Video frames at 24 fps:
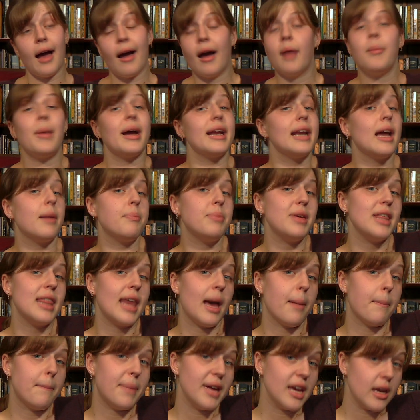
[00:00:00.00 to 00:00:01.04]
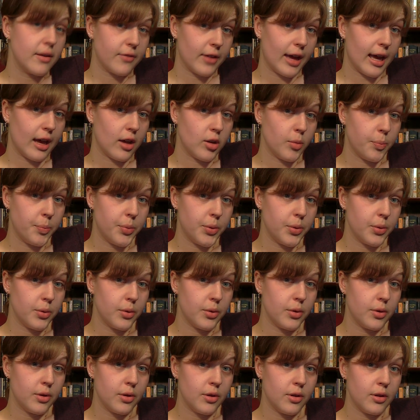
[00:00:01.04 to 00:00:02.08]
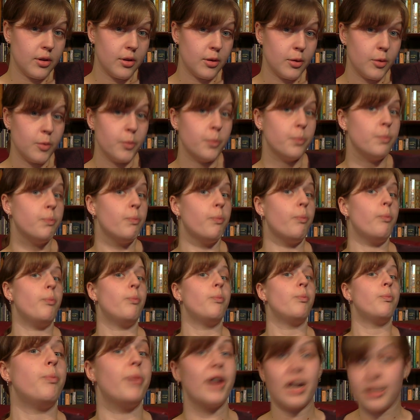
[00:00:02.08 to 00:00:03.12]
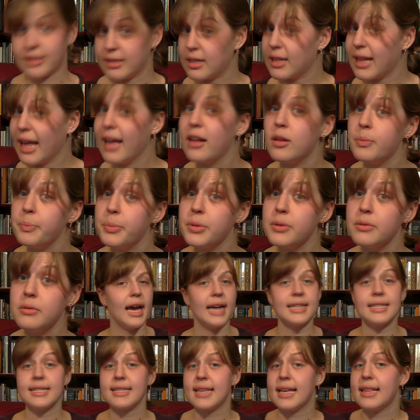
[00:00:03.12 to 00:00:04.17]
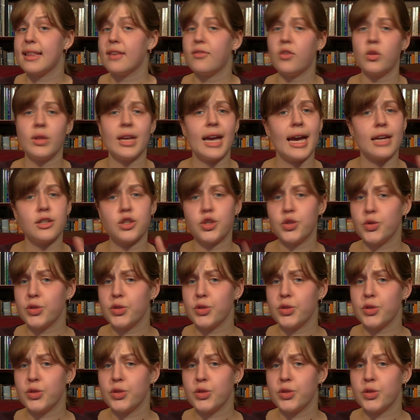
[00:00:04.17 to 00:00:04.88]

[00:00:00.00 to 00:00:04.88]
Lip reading: I might not be that big of a help, but I'll still help. As I said, they've only got